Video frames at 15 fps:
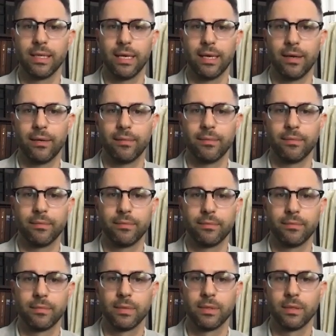Um,
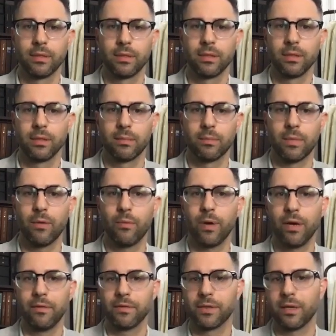my
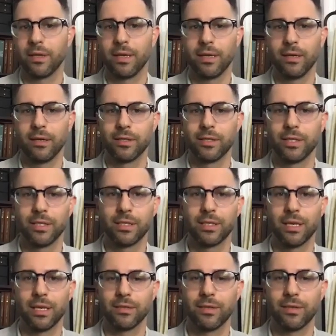wife's on there. She
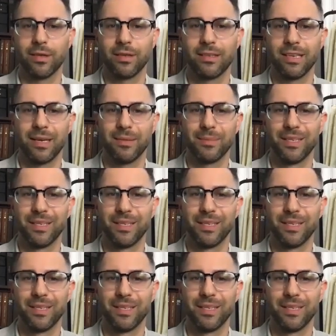sells all the time.